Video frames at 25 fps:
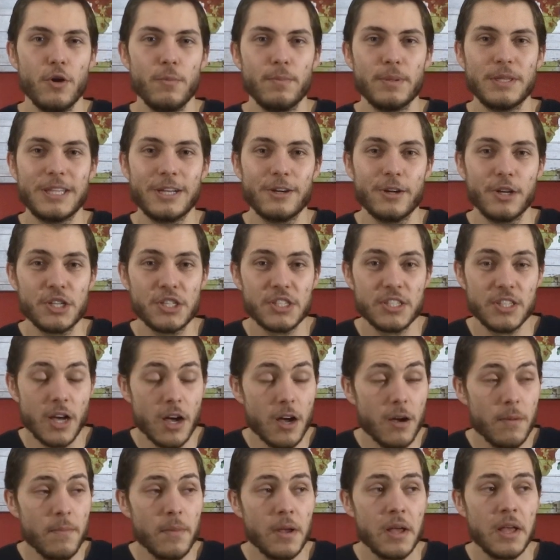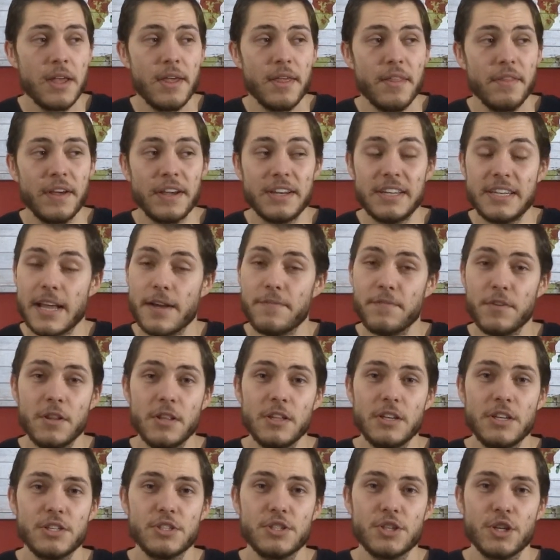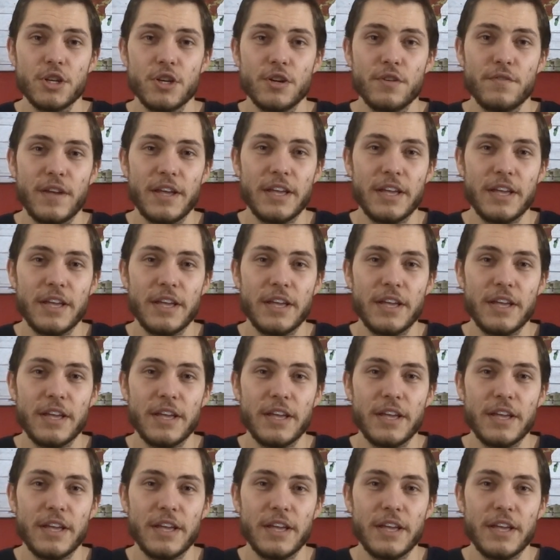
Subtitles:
but there are some that definitely deserve